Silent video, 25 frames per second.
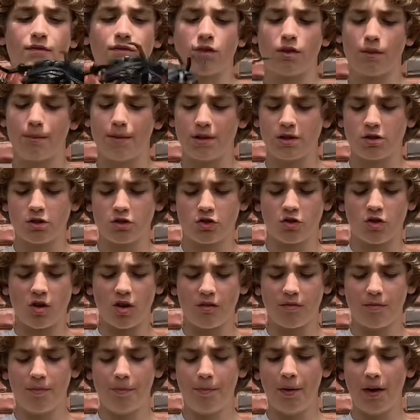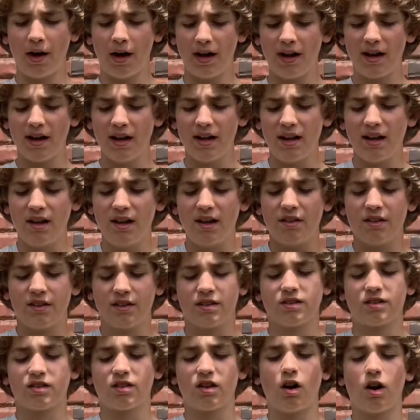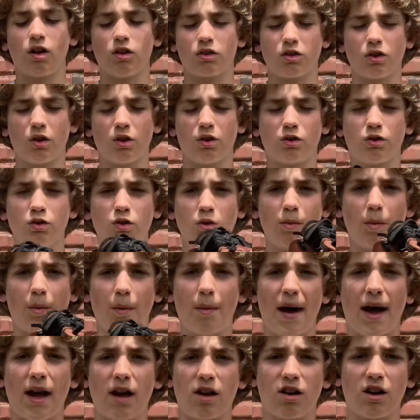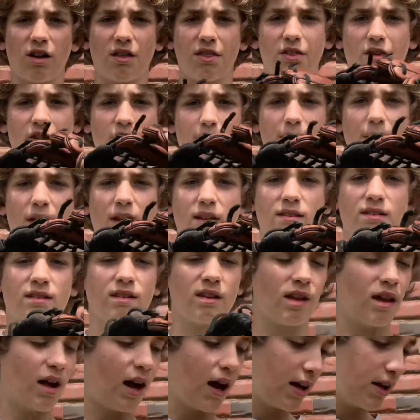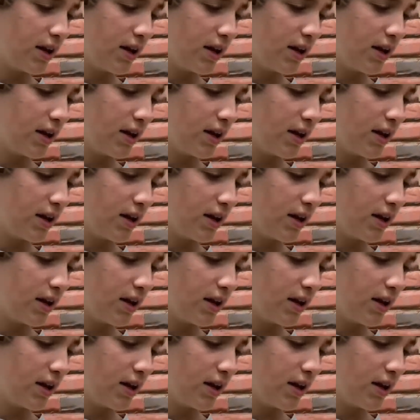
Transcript: for the pitcher's glove, but this is also a doable pattern at third base. I